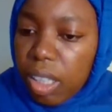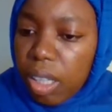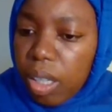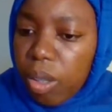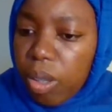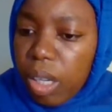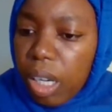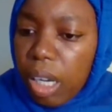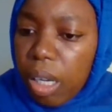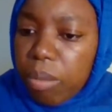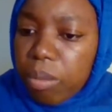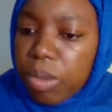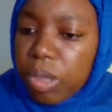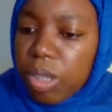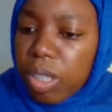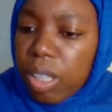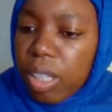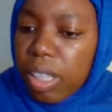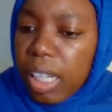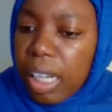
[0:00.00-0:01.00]
Oh, I'm
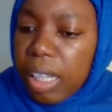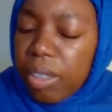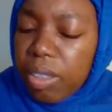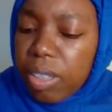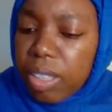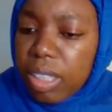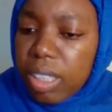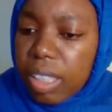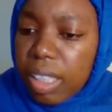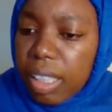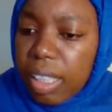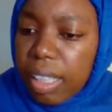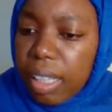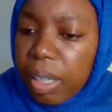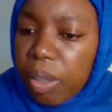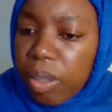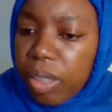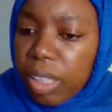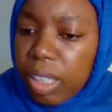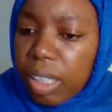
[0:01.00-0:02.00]
sorry. I don't think I
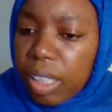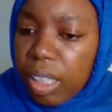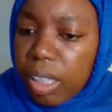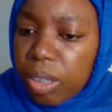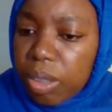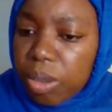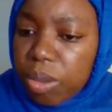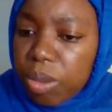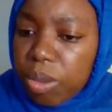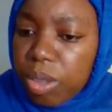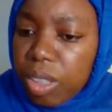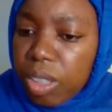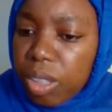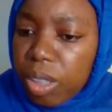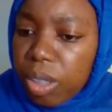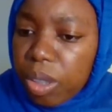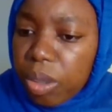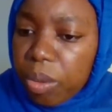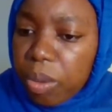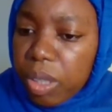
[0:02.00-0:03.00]
understood
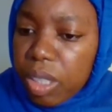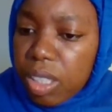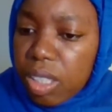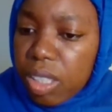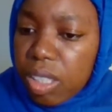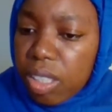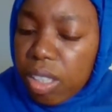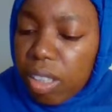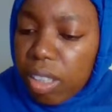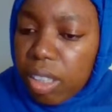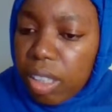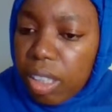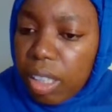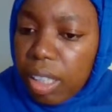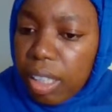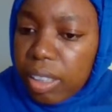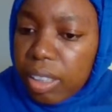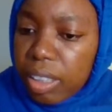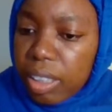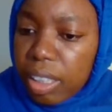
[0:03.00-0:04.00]
your question,
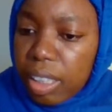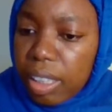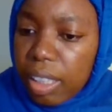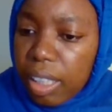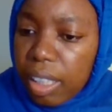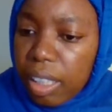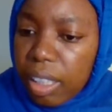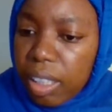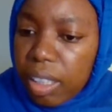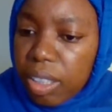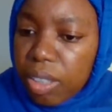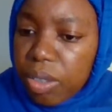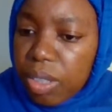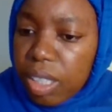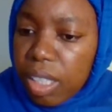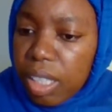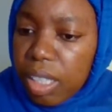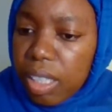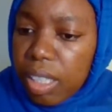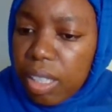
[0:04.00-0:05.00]
Angela. You
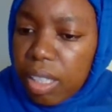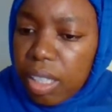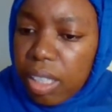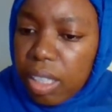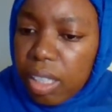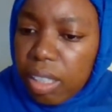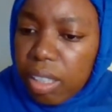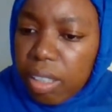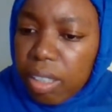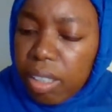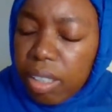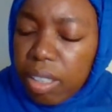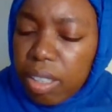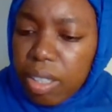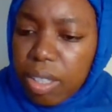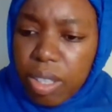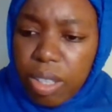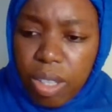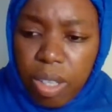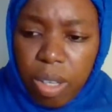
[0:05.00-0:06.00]
said
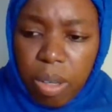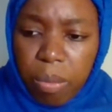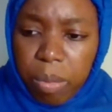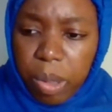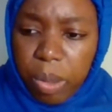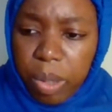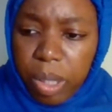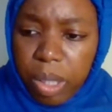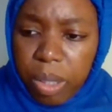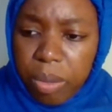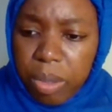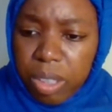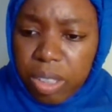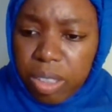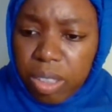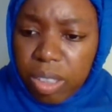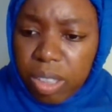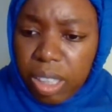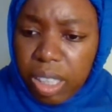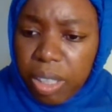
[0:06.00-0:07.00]
Number one
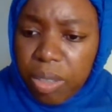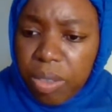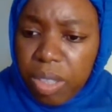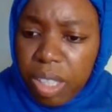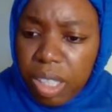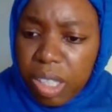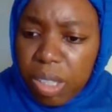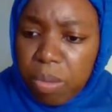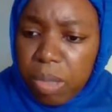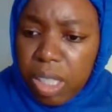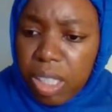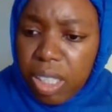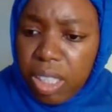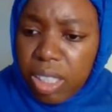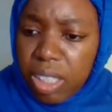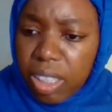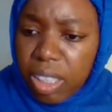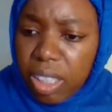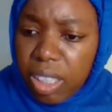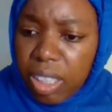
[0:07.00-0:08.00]
question, can you explain
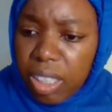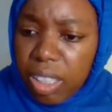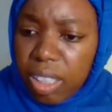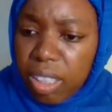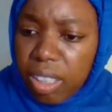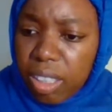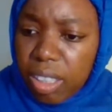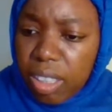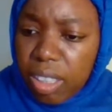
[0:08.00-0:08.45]
it again?